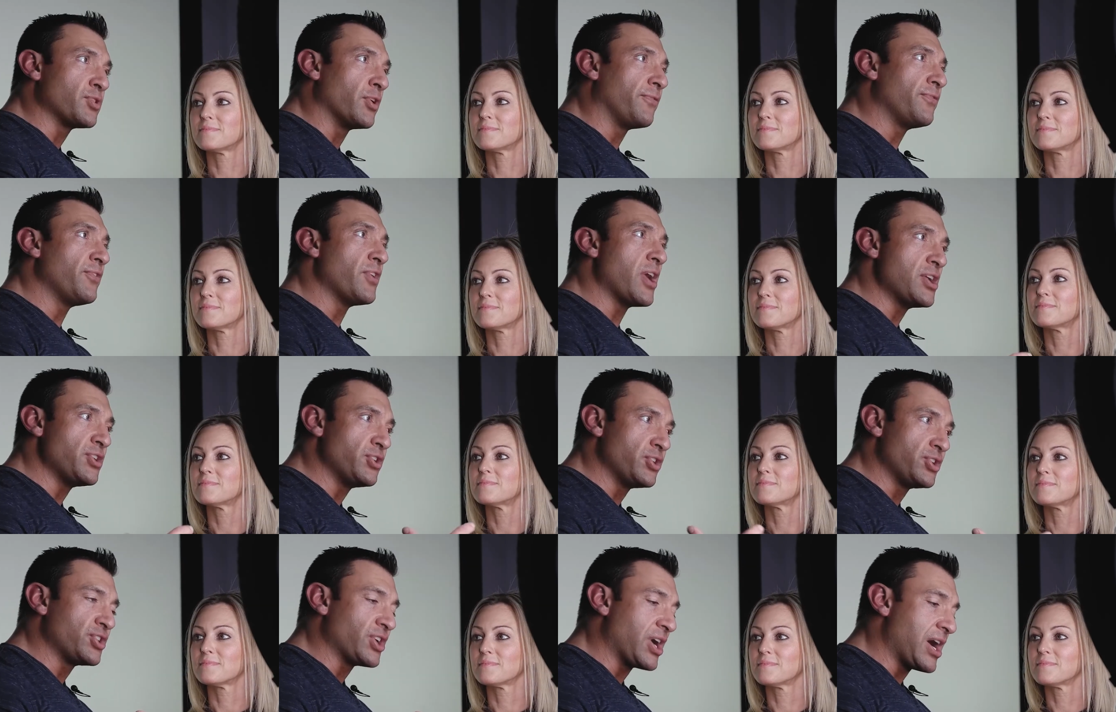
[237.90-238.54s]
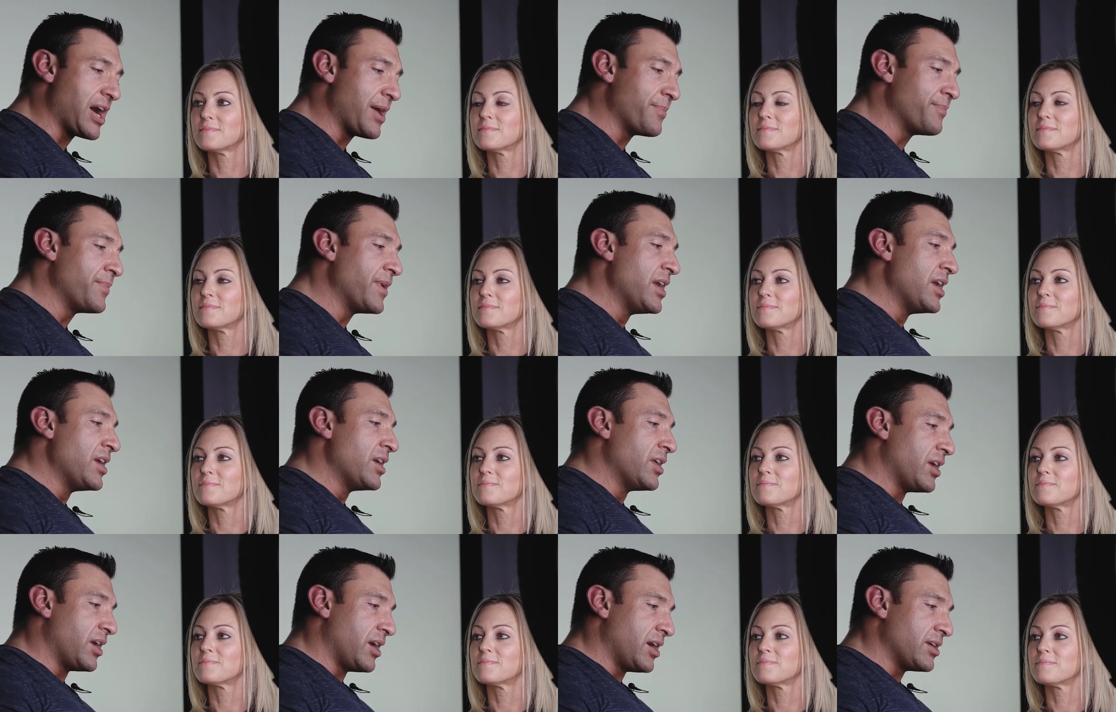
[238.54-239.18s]
Speaker 1: So if you're at your job,
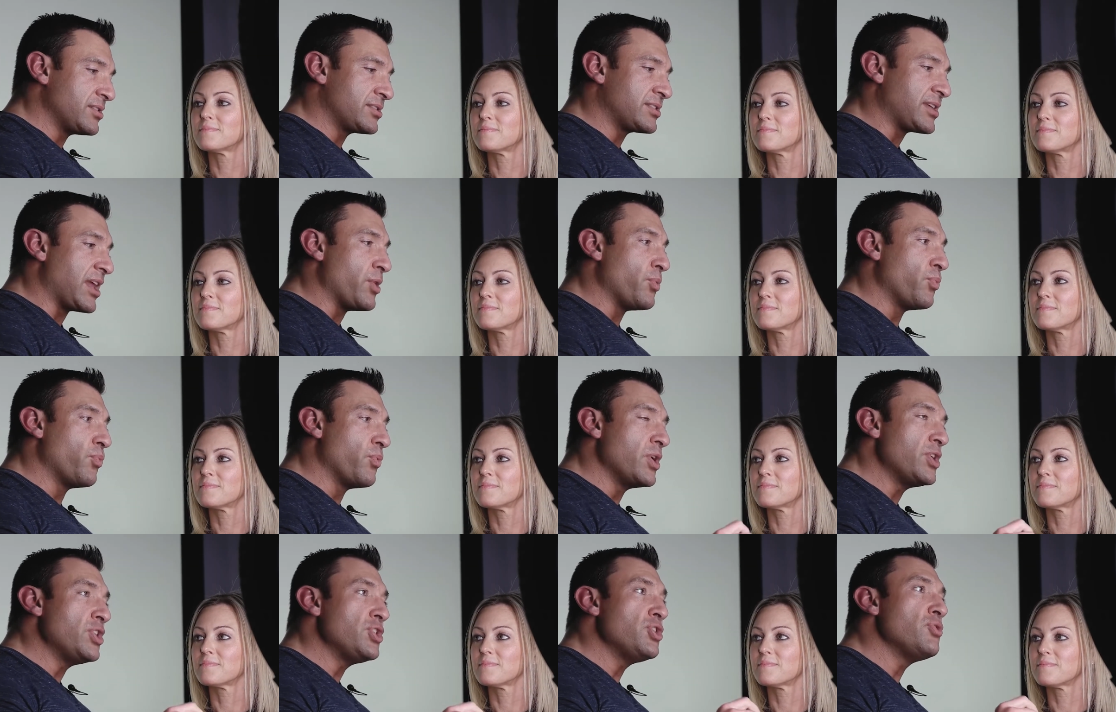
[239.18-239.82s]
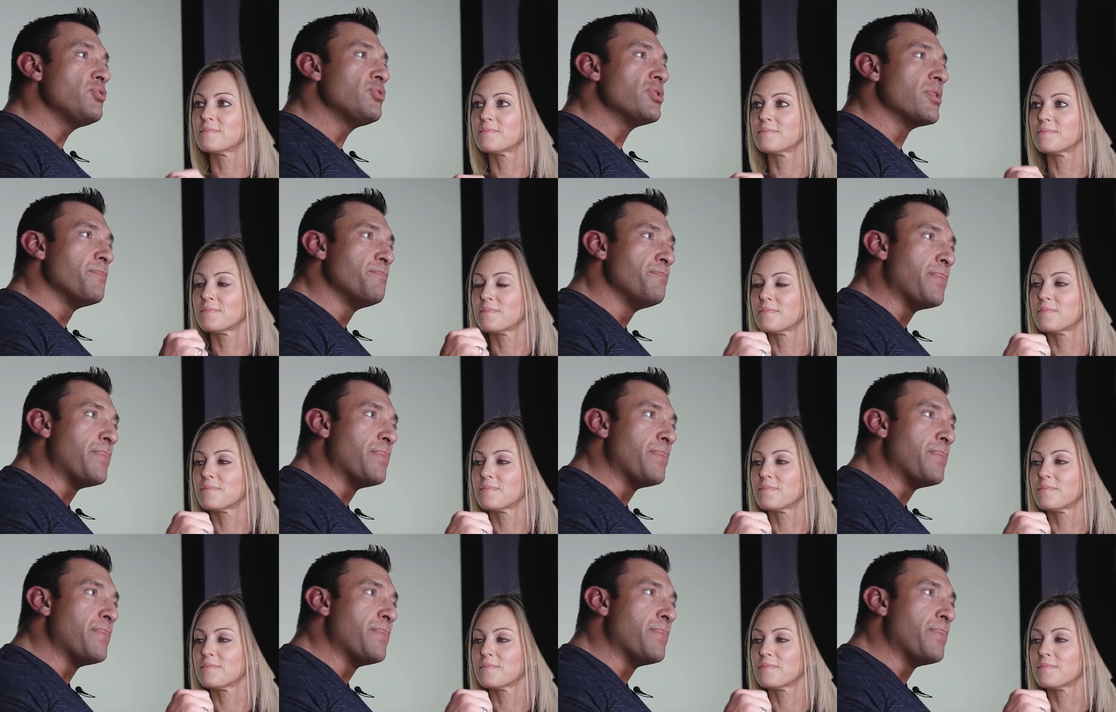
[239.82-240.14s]
say, what are you the